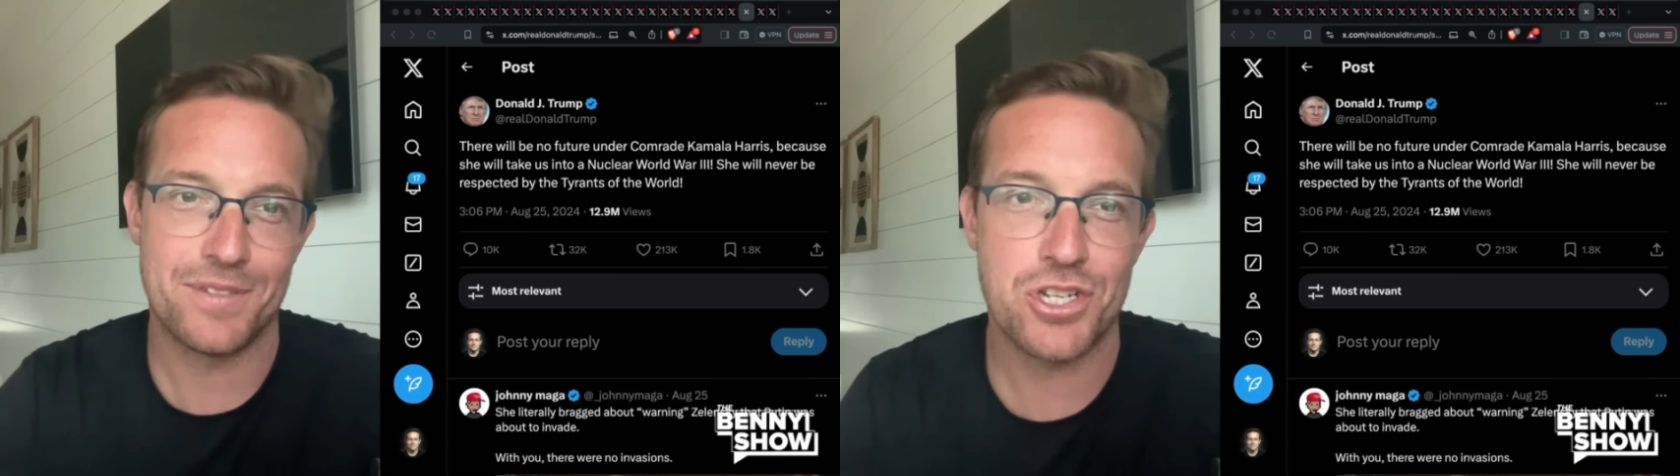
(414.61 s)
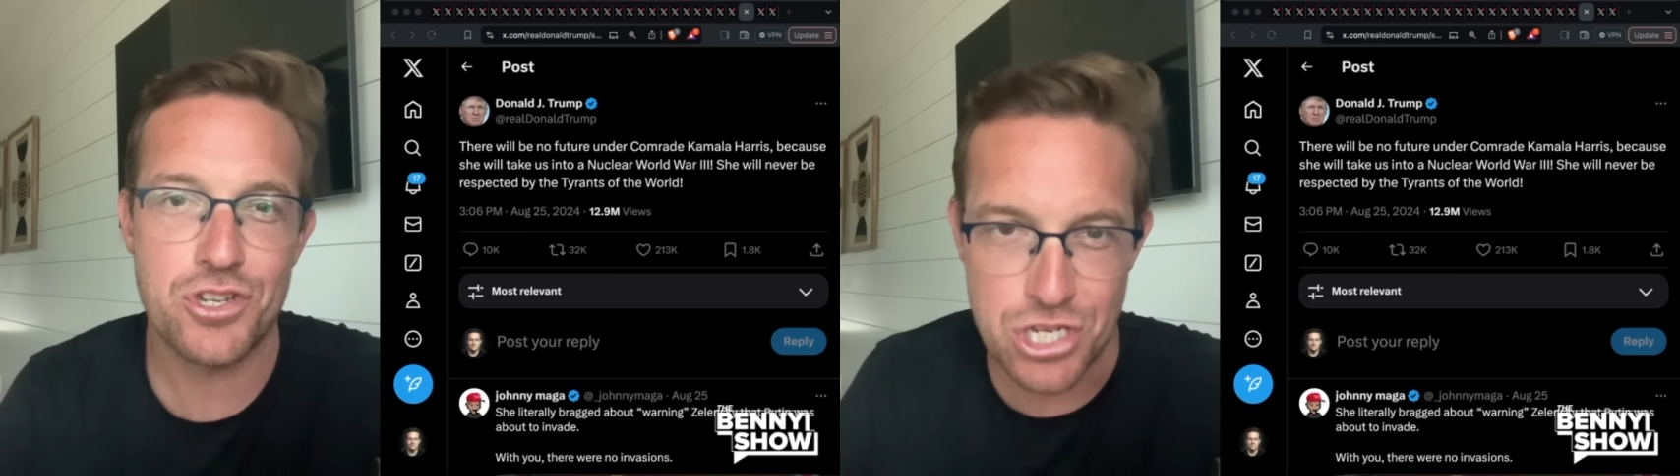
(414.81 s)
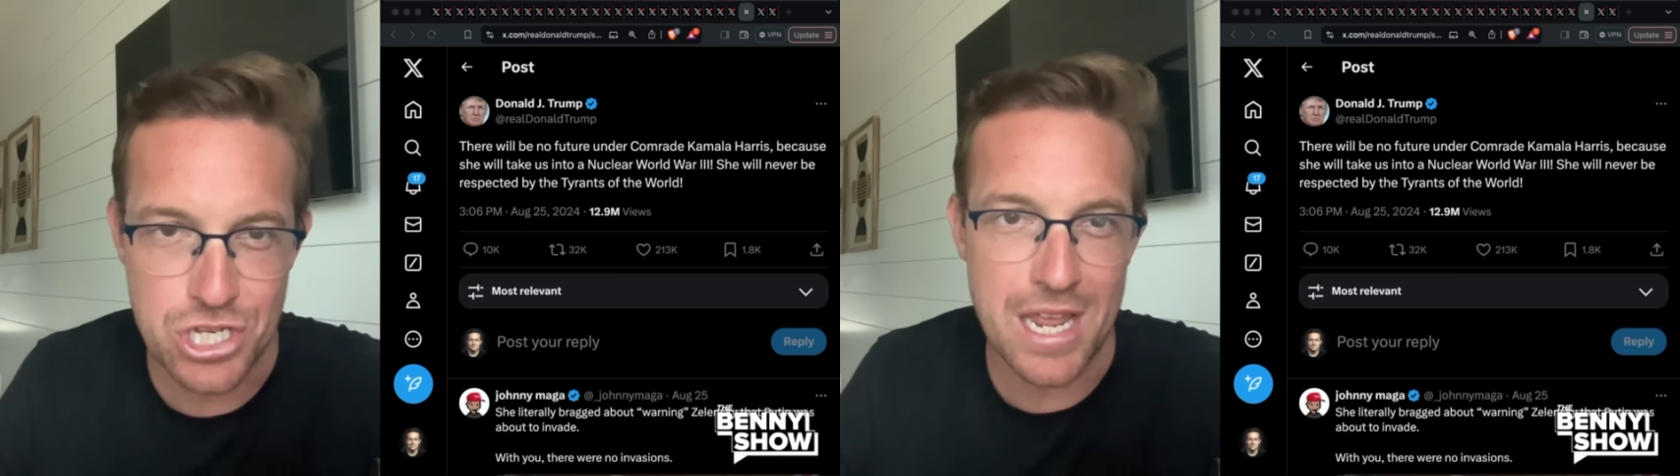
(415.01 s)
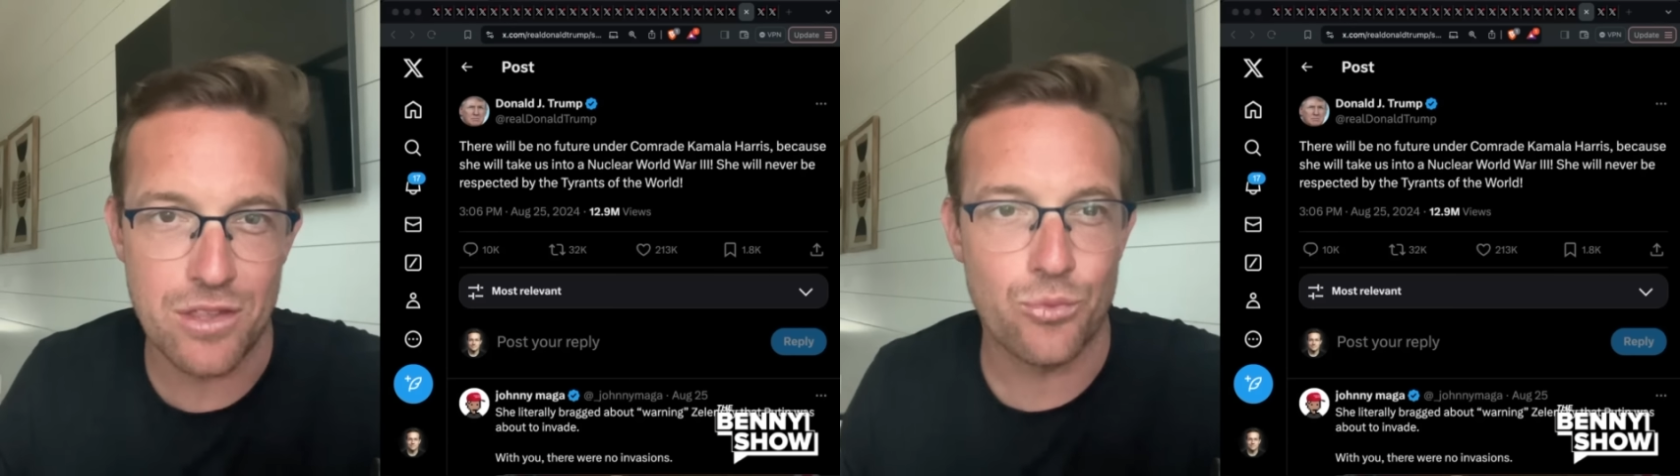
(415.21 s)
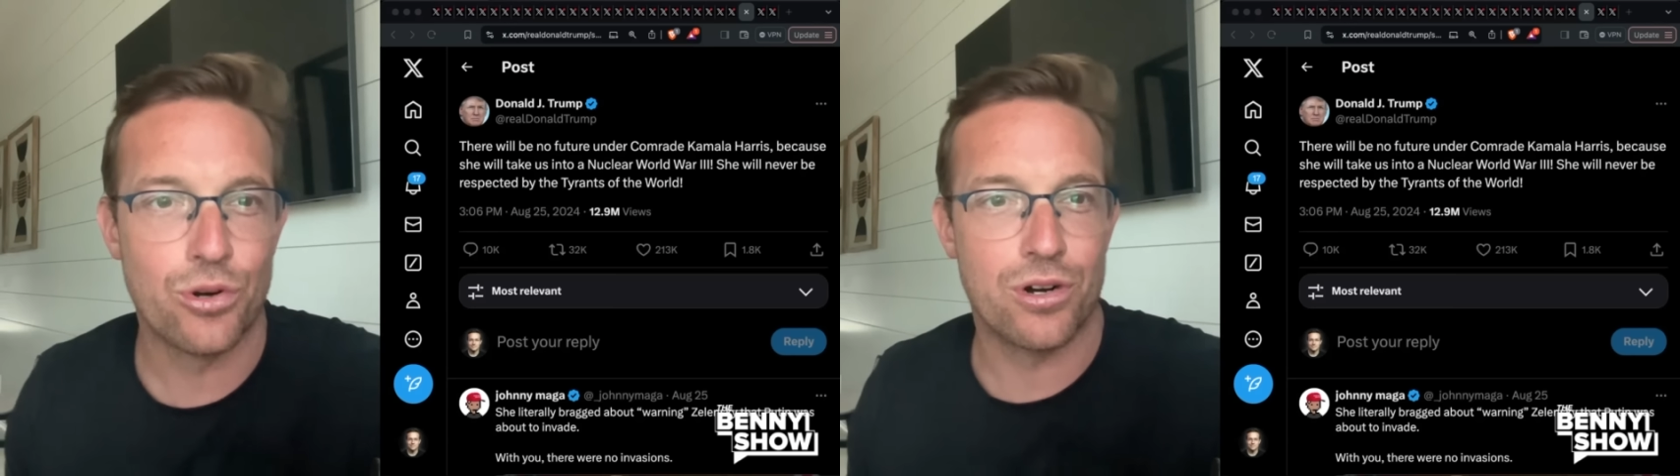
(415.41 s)
Just say
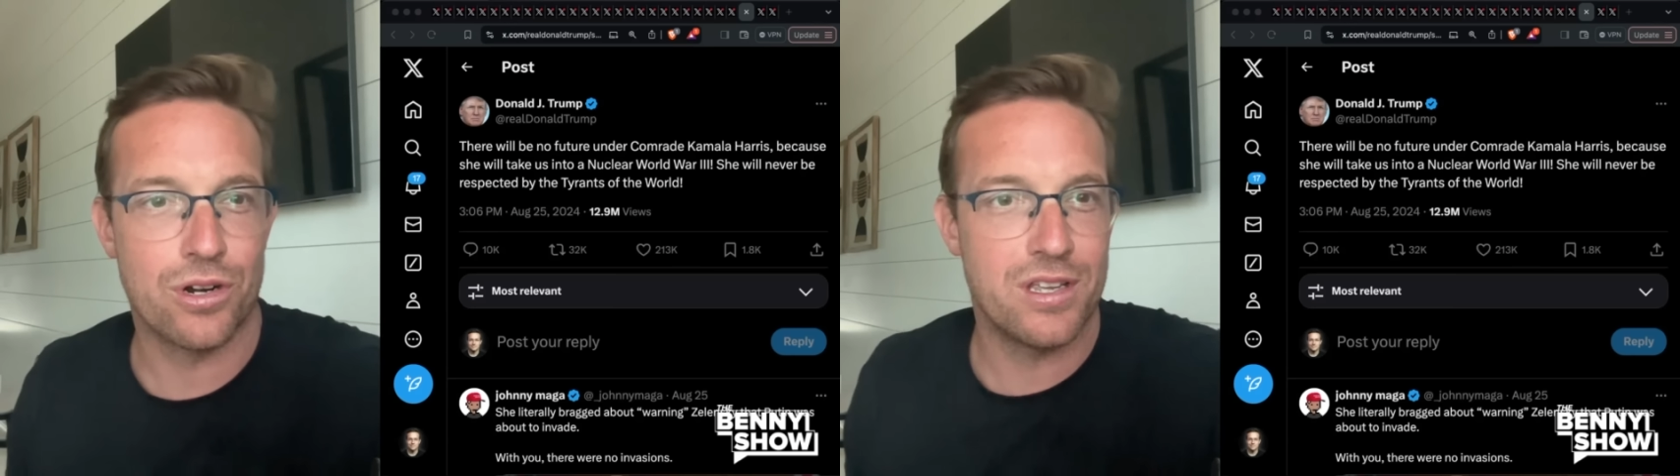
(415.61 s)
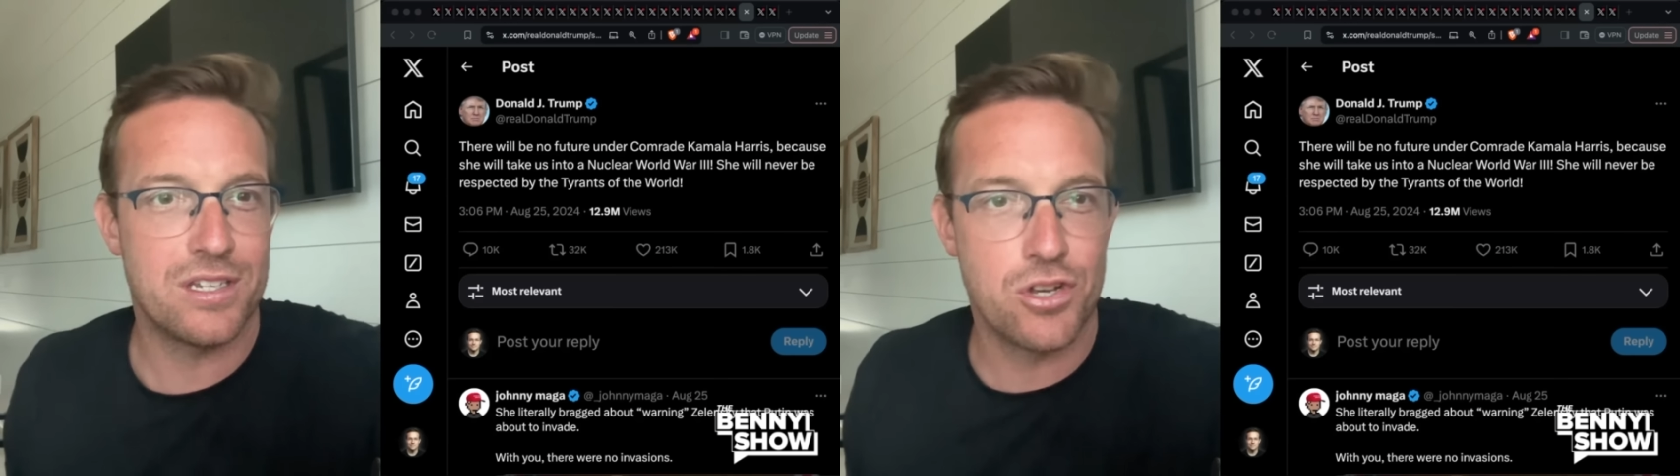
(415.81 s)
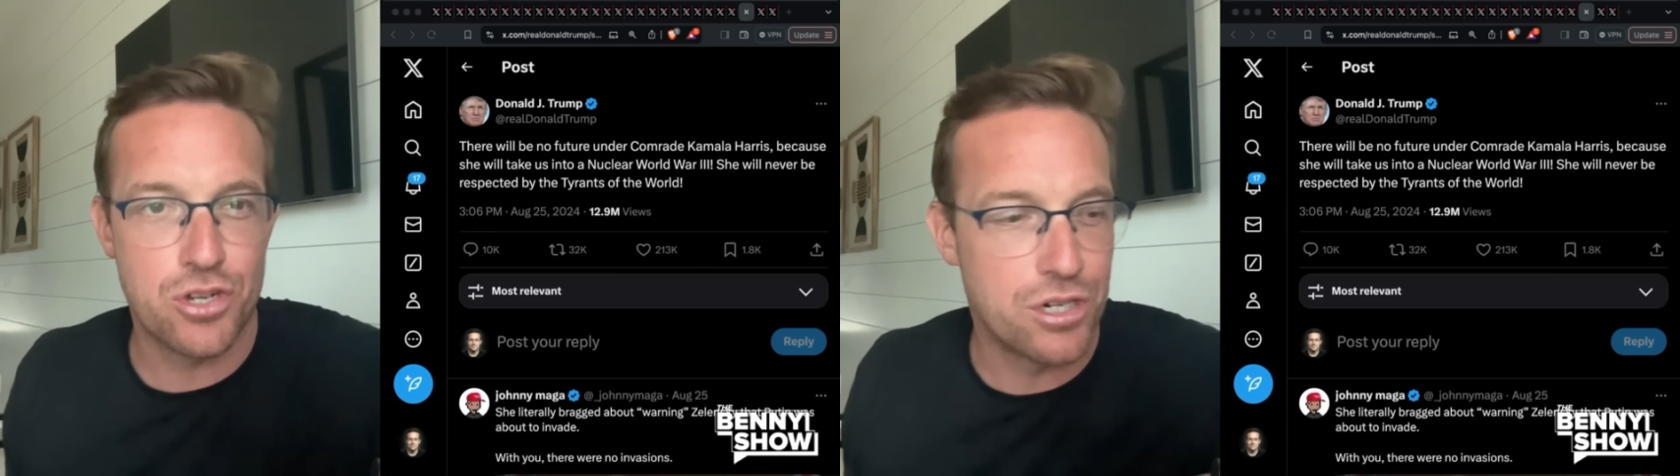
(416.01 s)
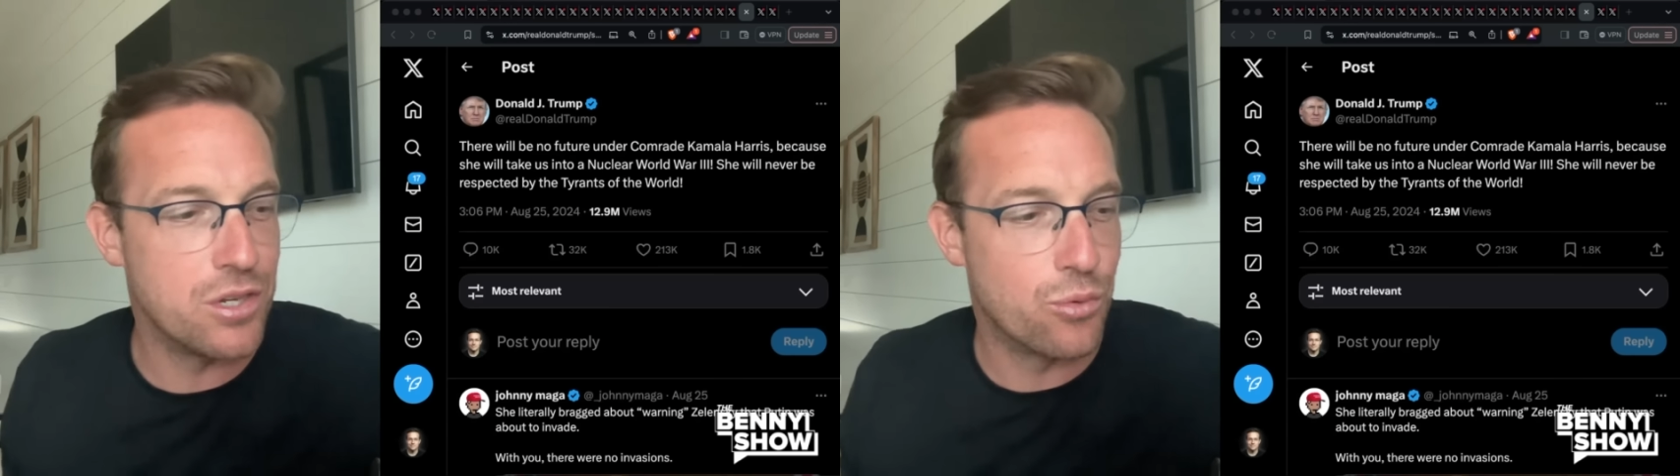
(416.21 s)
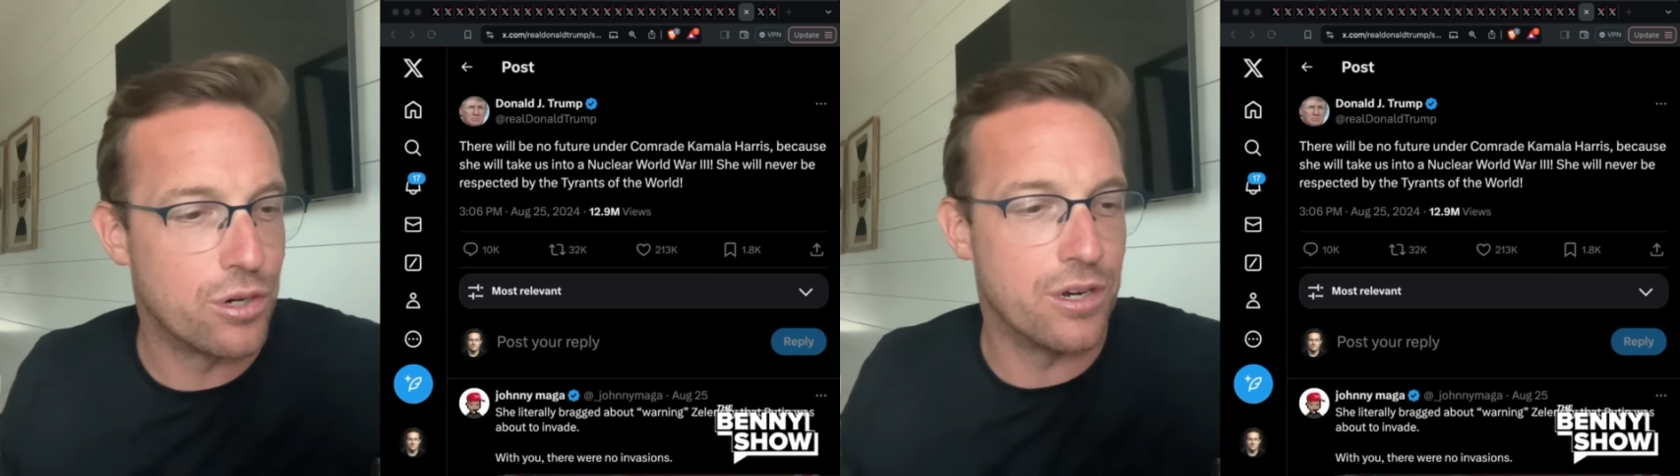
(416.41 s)
the word. It's a
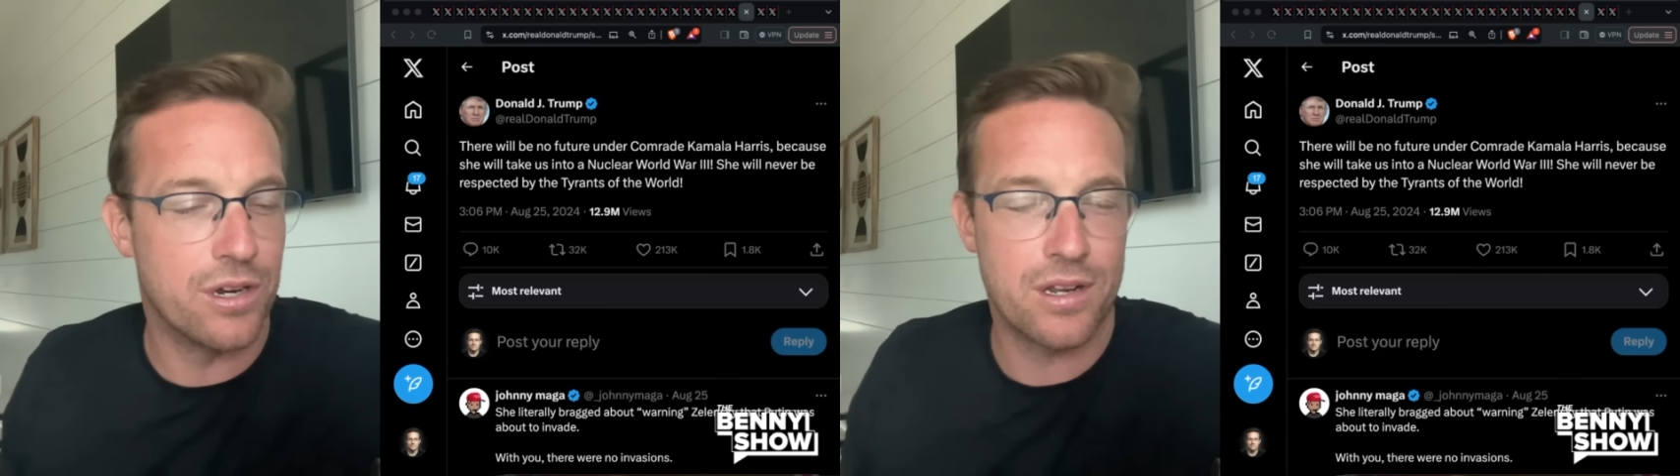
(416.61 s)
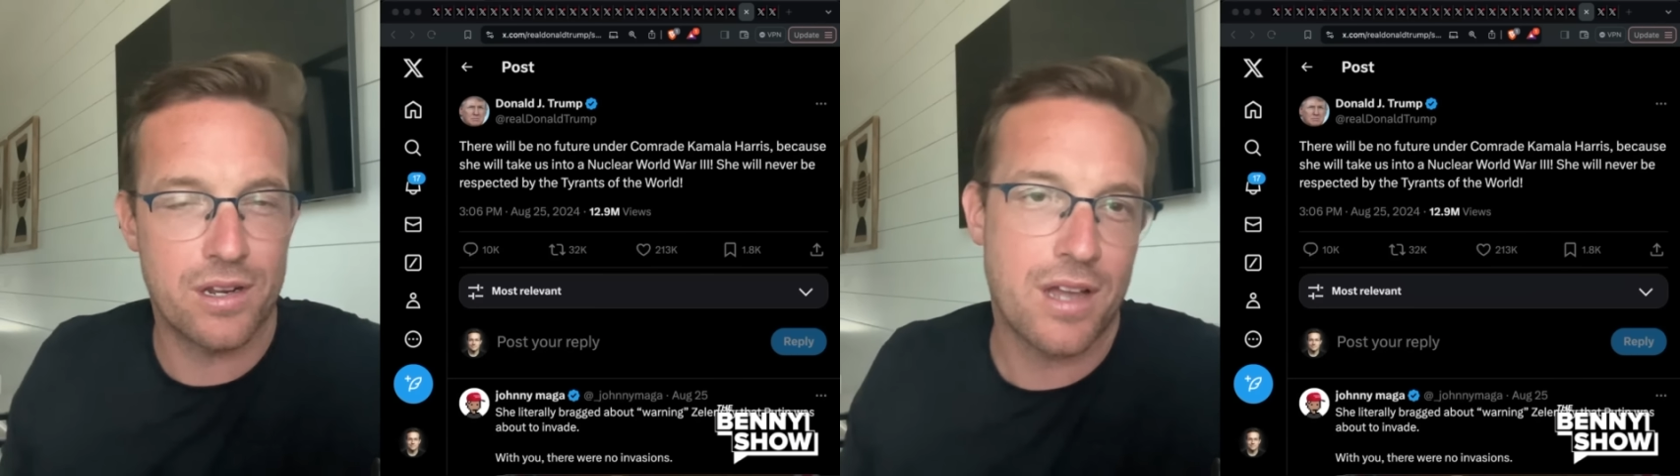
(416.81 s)
dirty word.